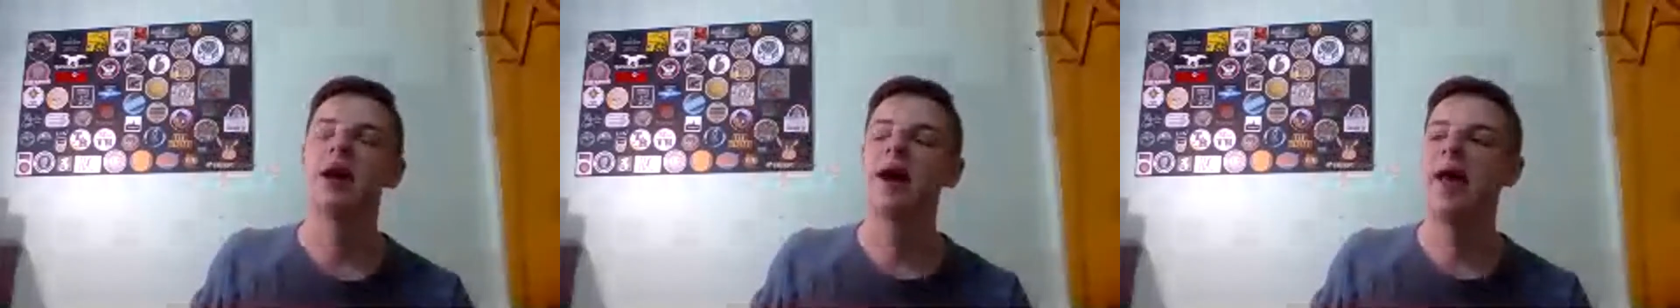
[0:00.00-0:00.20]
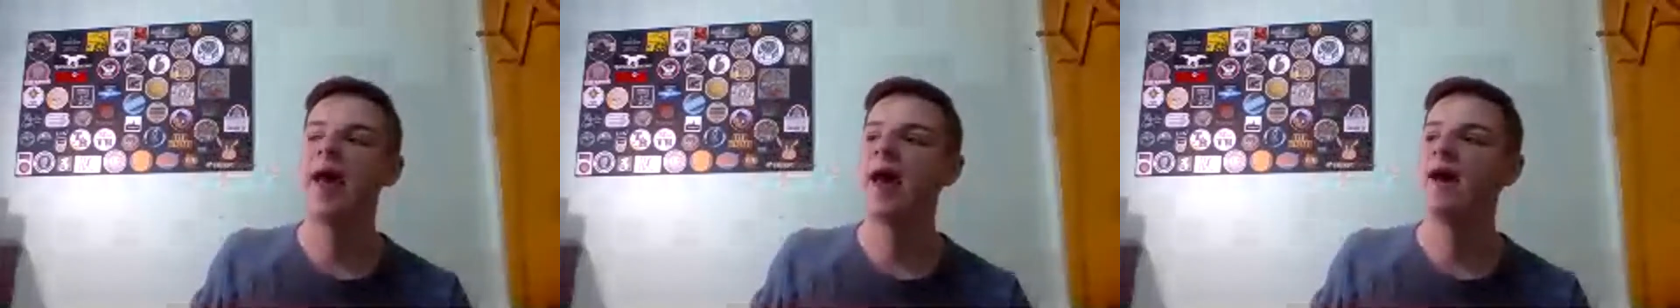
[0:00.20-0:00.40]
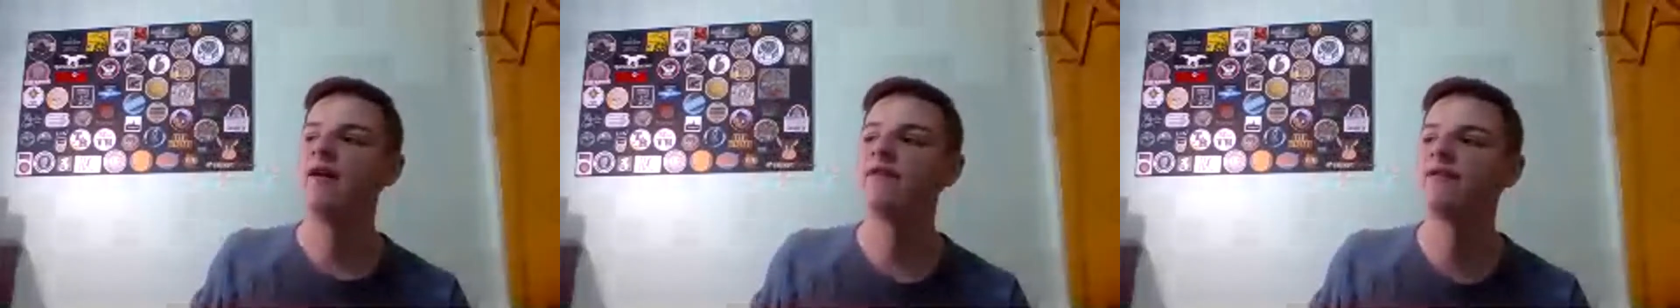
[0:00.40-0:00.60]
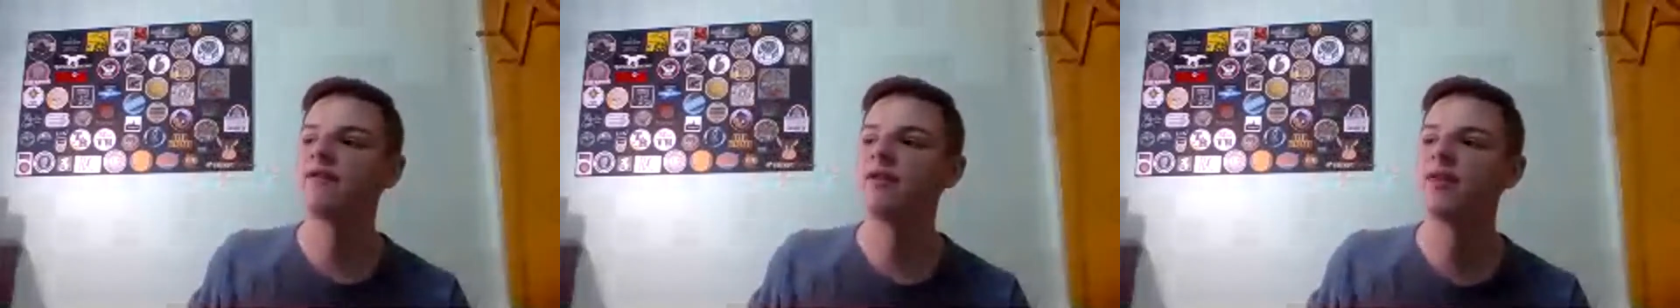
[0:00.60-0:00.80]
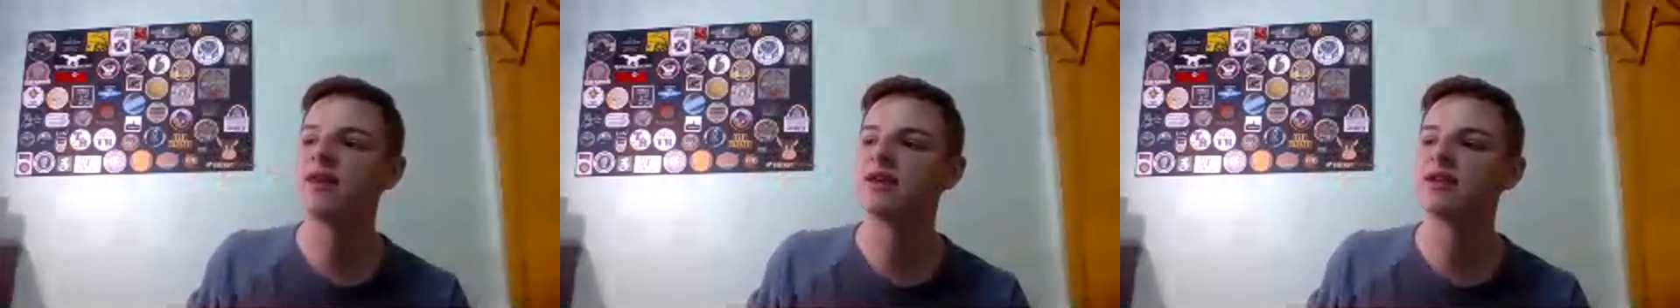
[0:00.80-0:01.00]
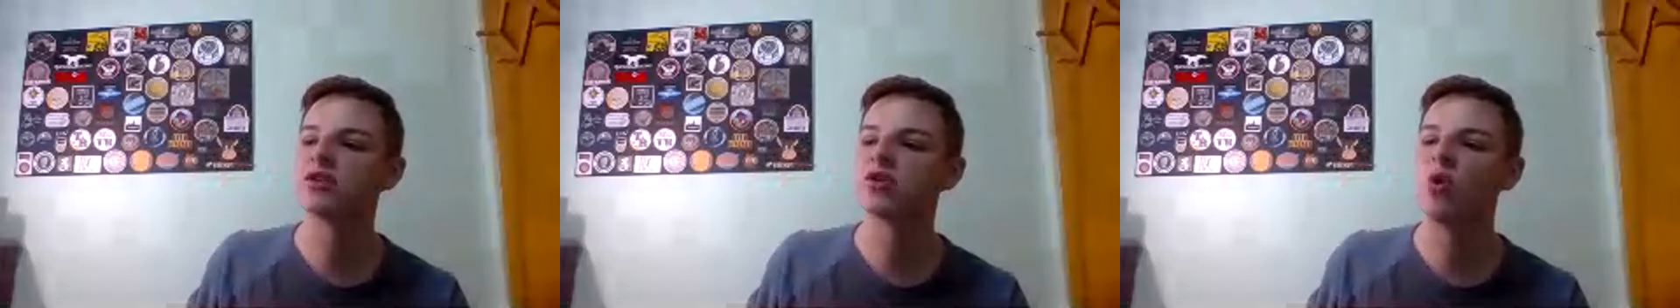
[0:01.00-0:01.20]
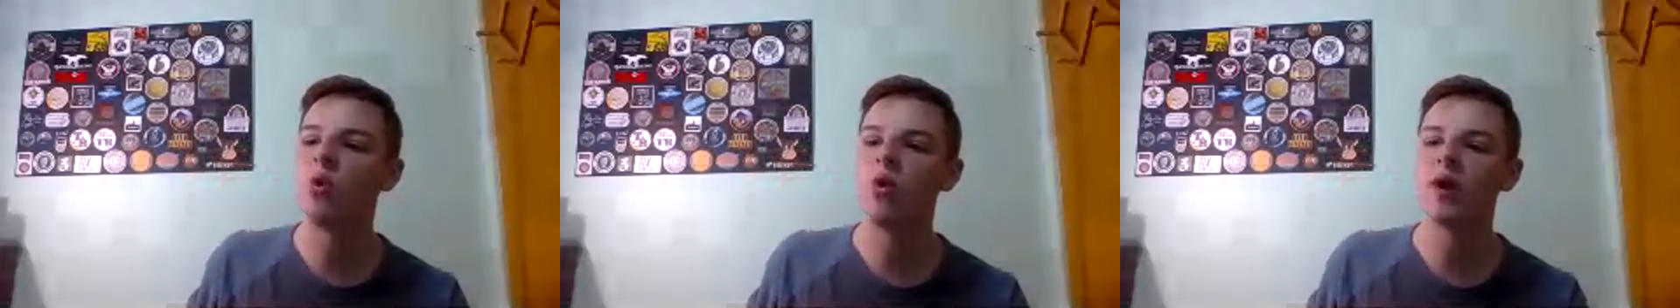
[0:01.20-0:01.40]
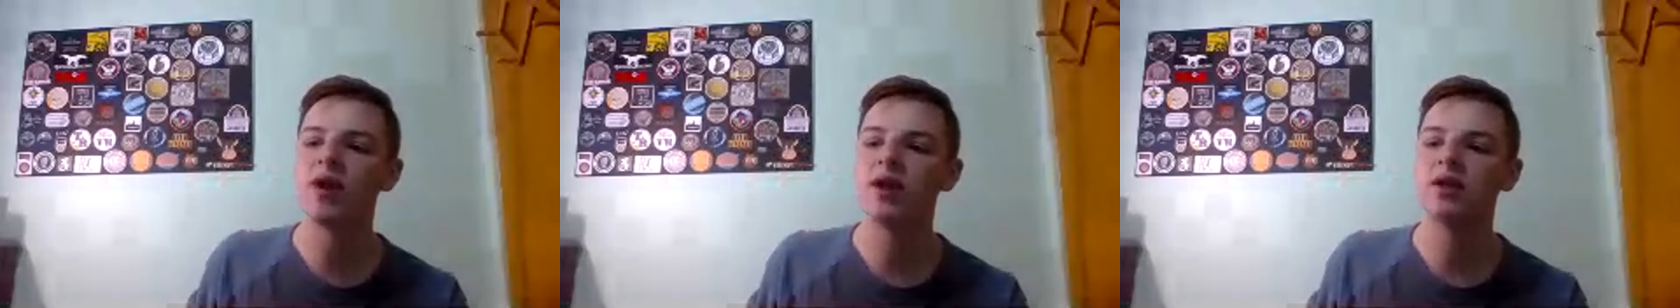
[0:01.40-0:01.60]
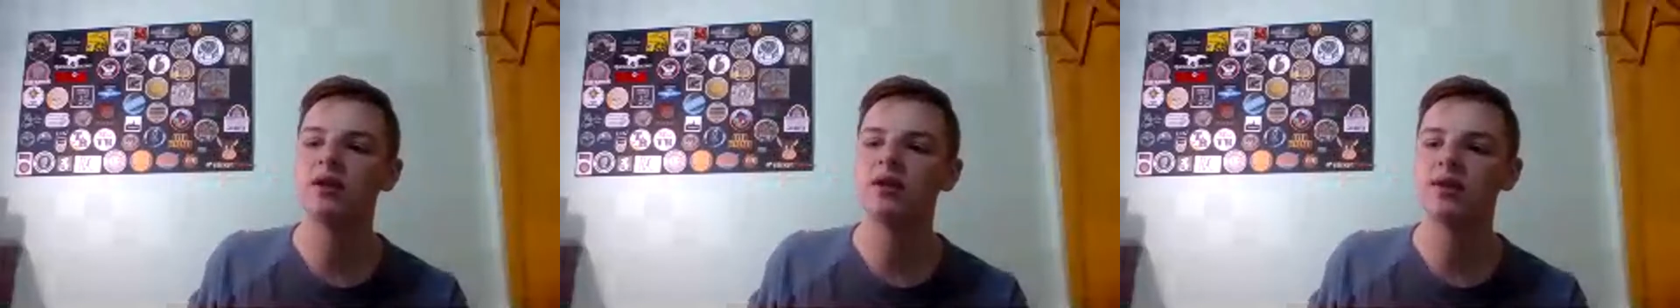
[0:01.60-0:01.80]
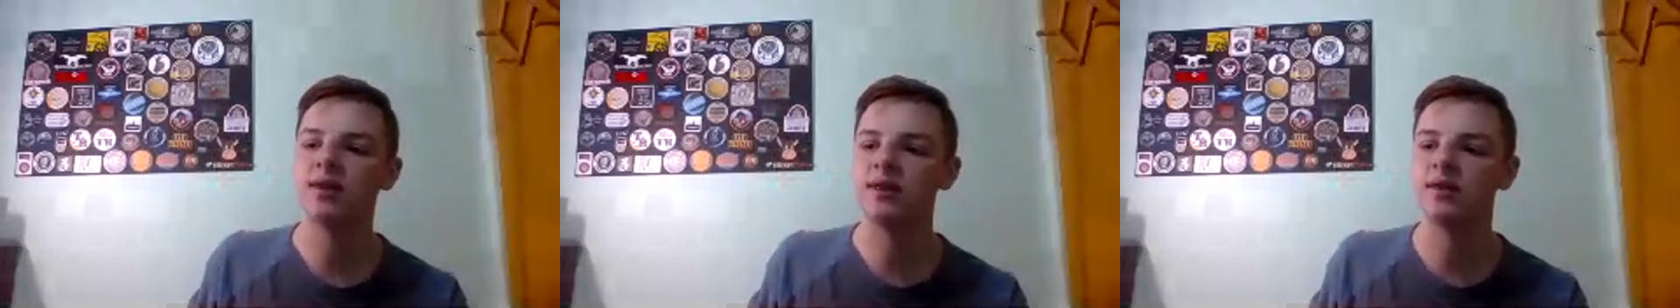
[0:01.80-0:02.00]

I have this coin.